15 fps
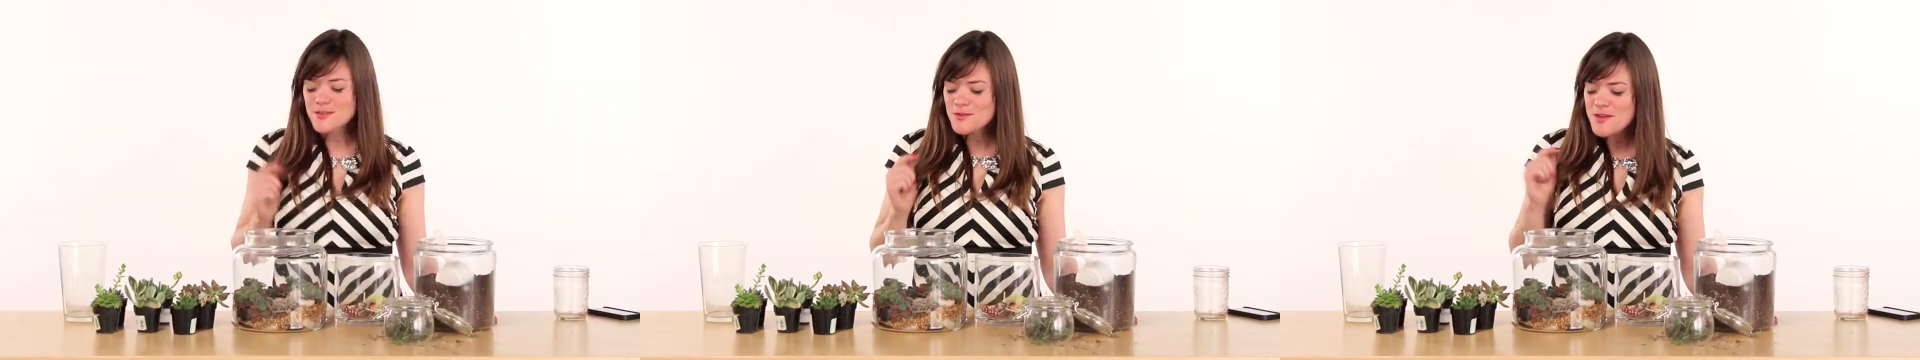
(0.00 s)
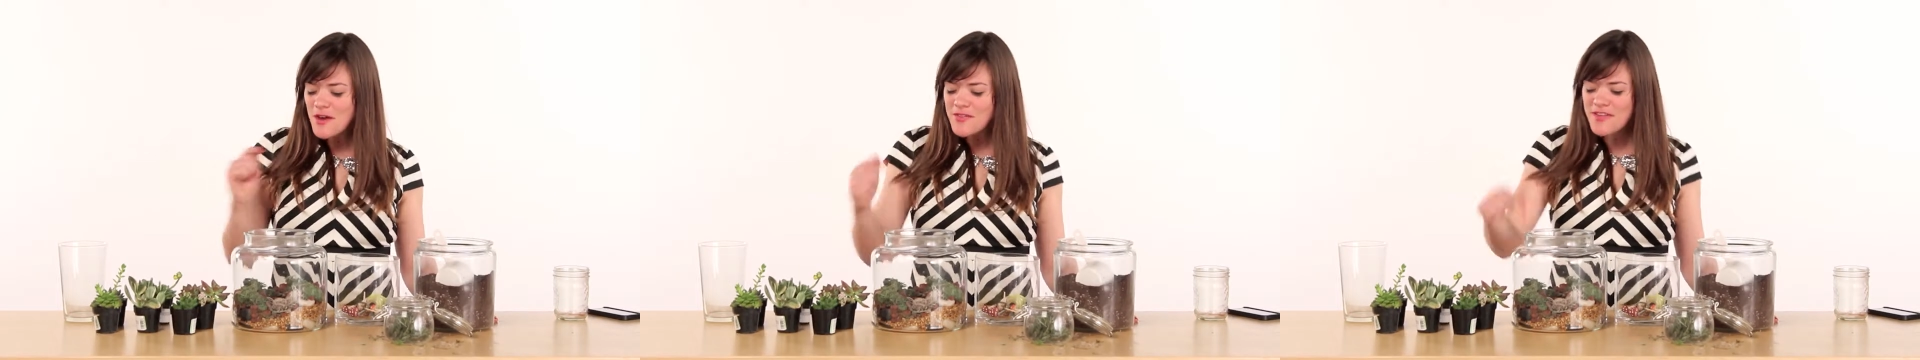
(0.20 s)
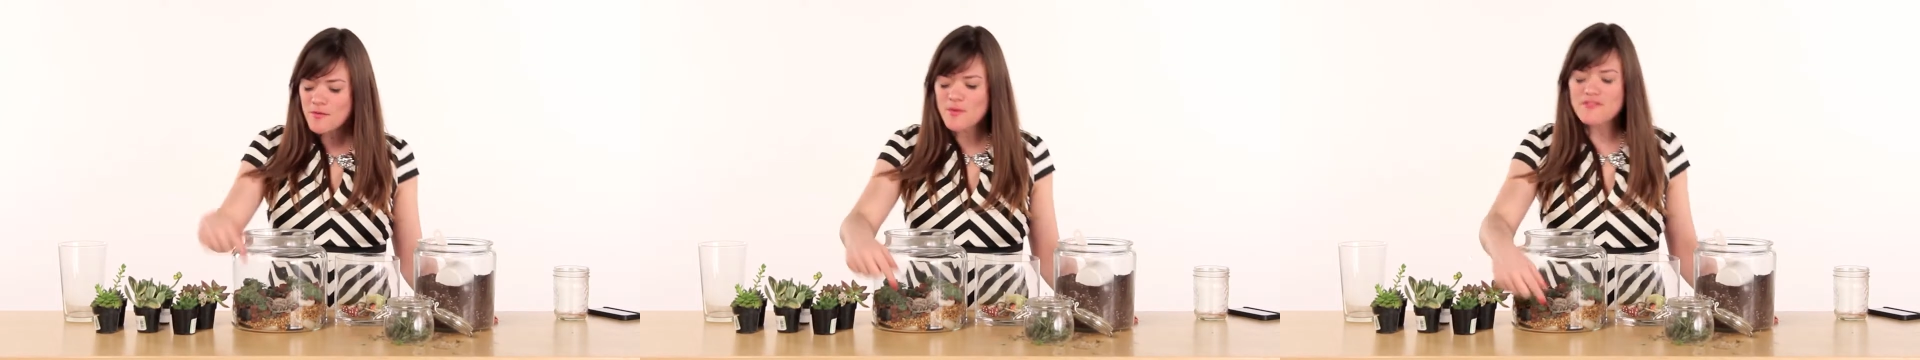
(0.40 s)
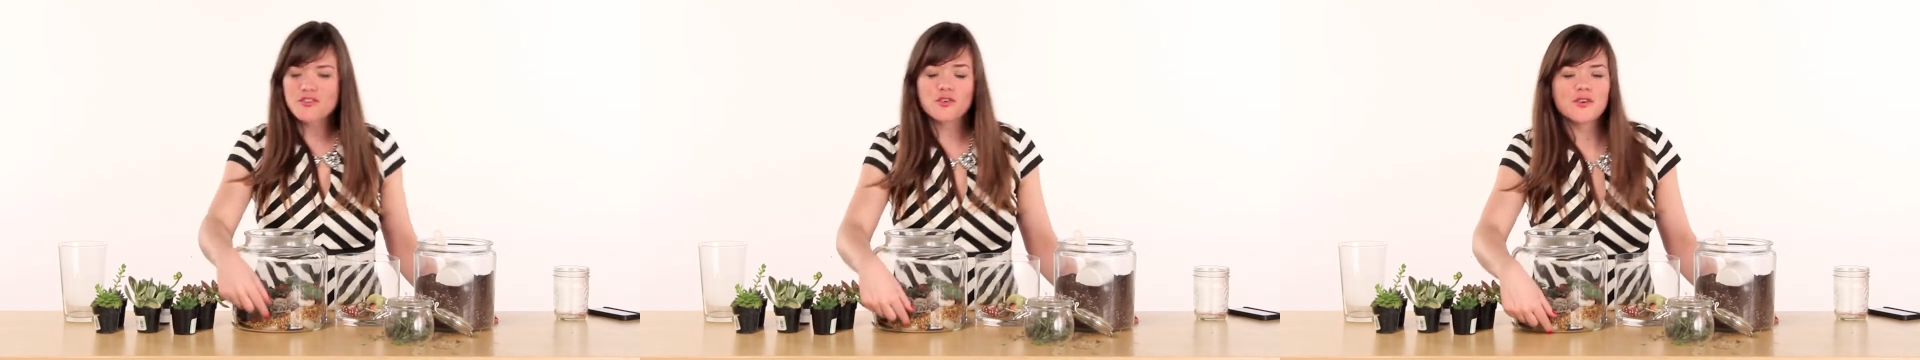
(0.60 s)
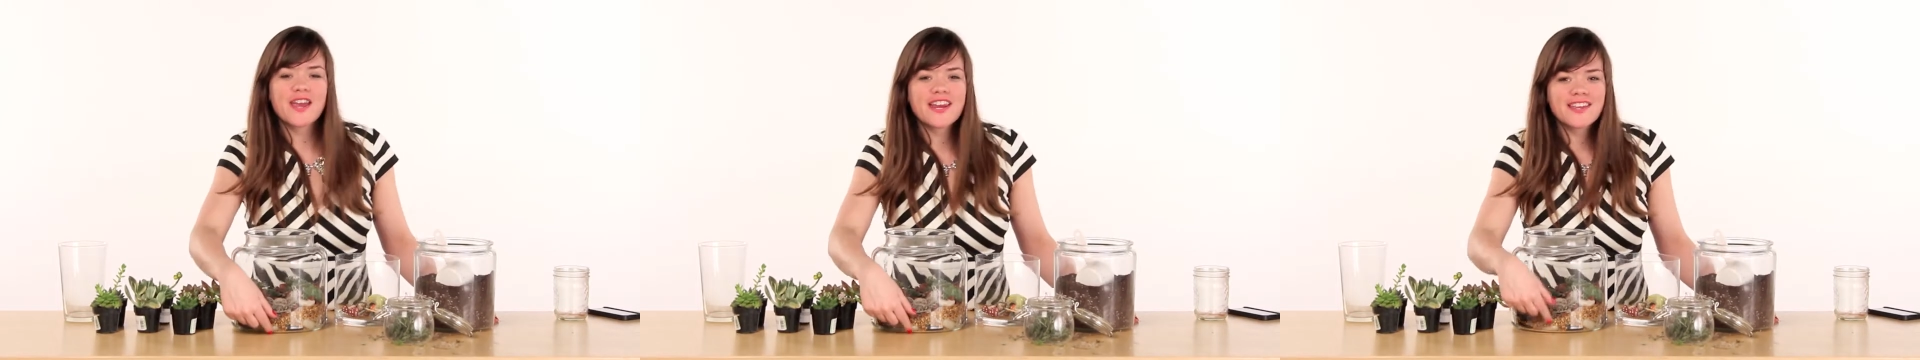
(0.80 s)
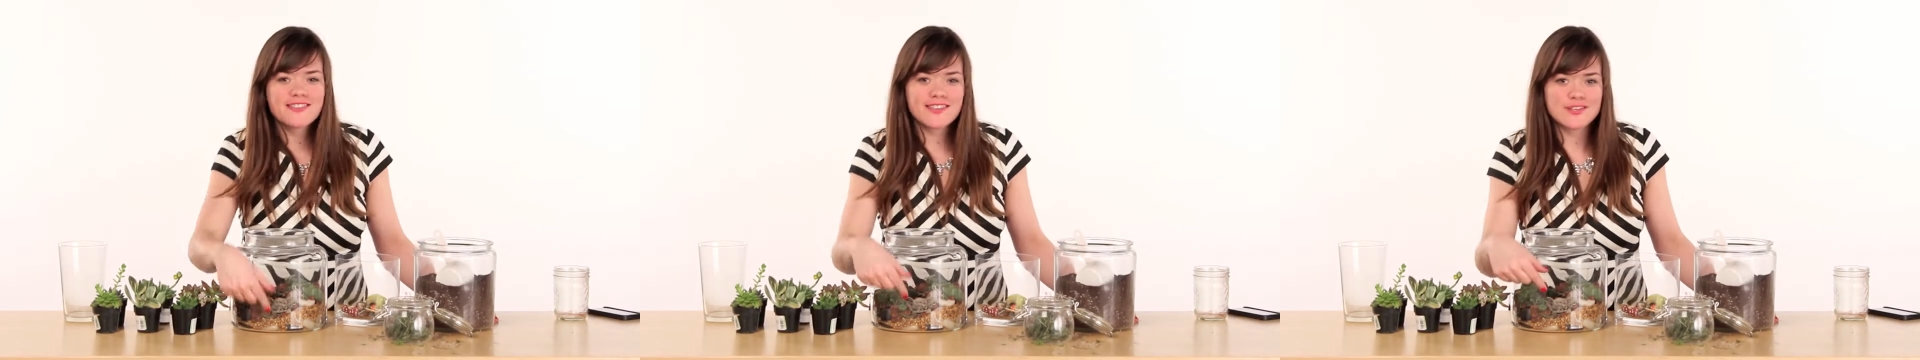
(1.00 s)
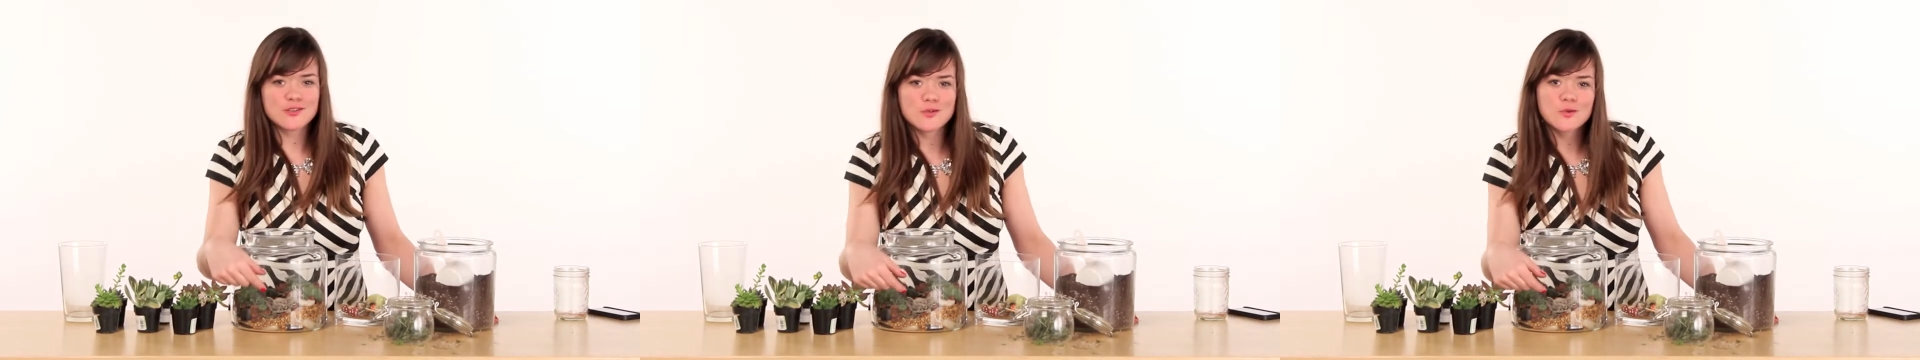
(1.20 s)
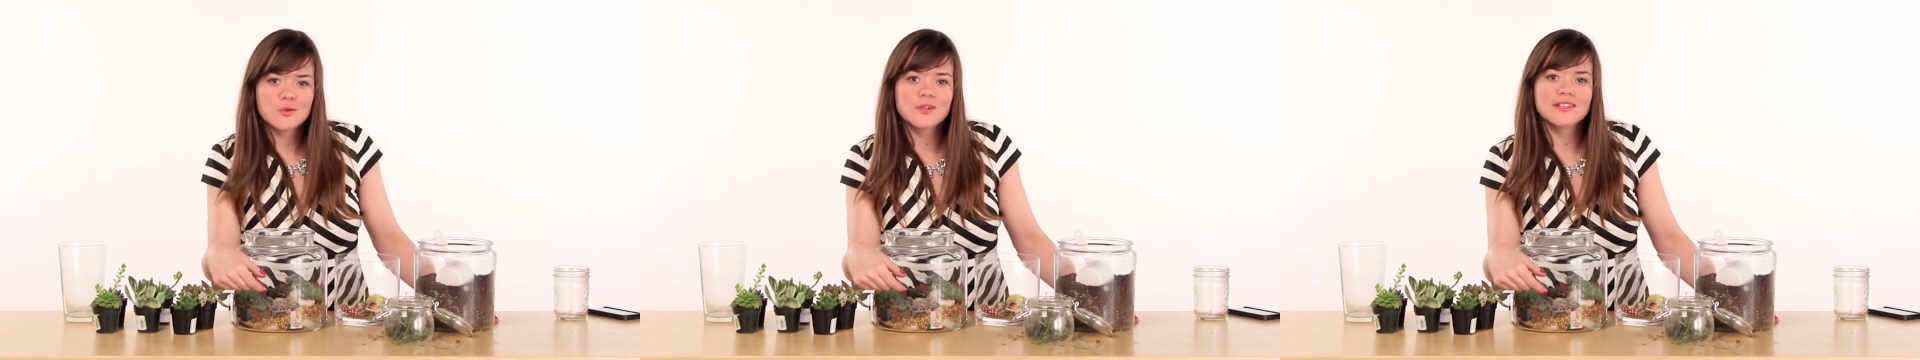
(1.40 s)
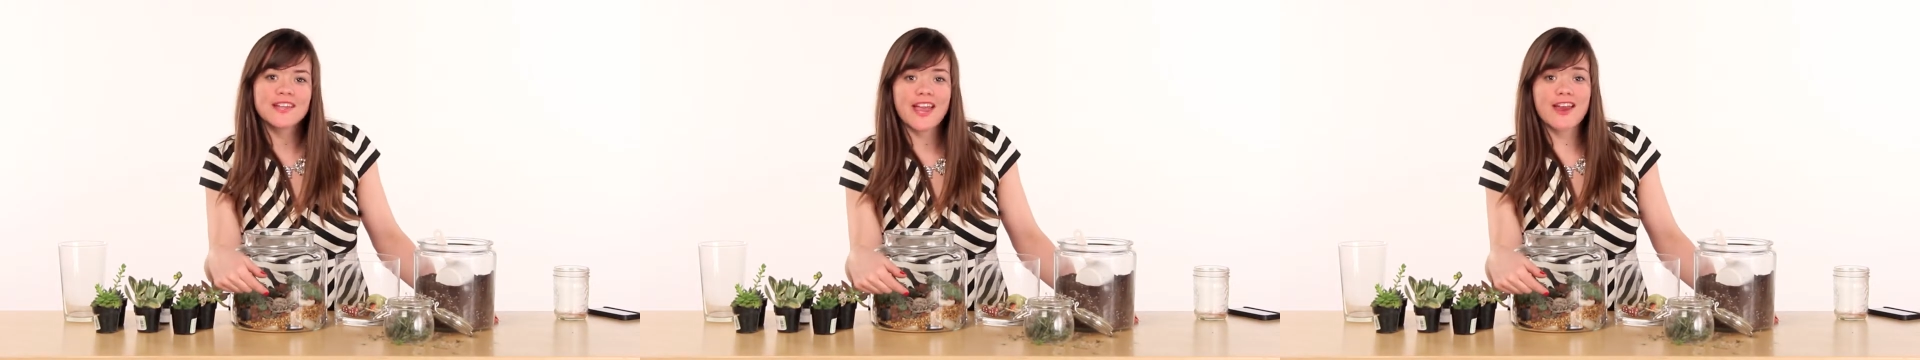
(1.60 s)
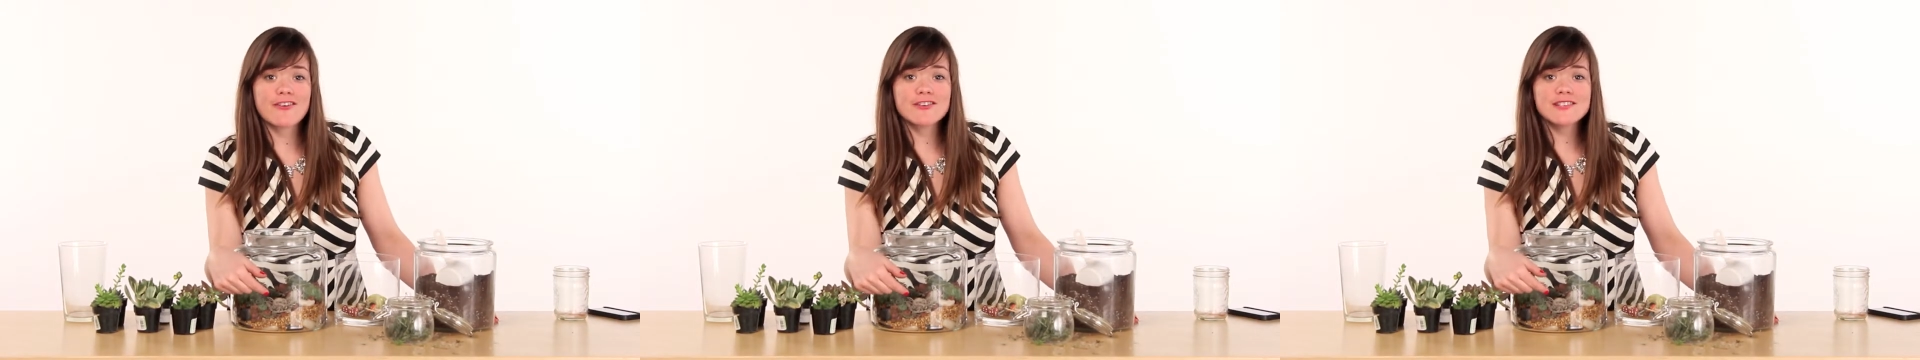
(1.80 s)
So now that we've created these cool
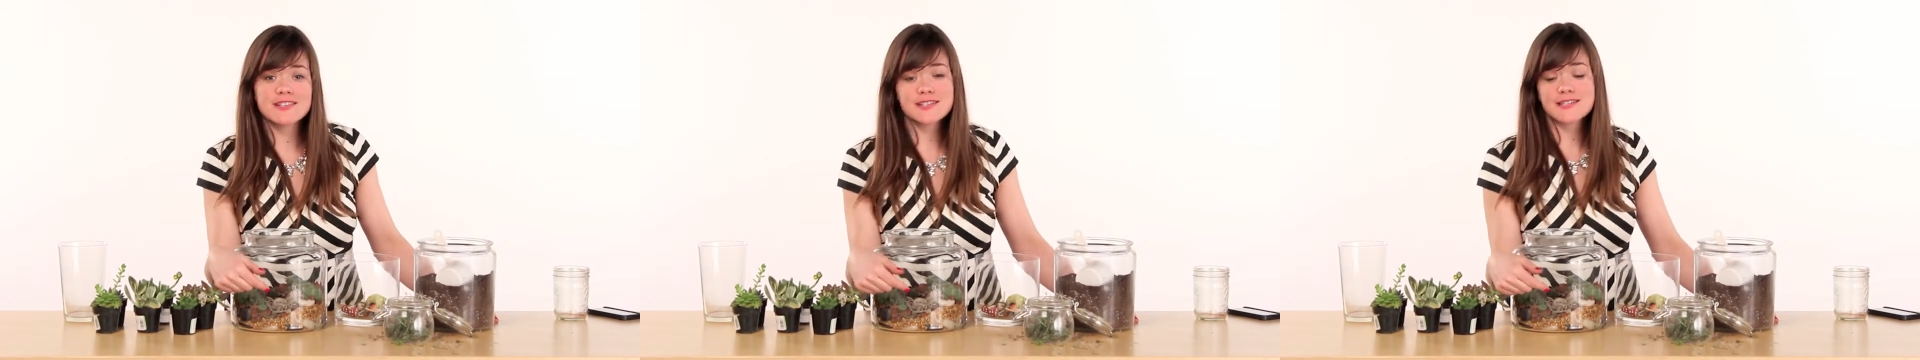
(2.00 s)
layers,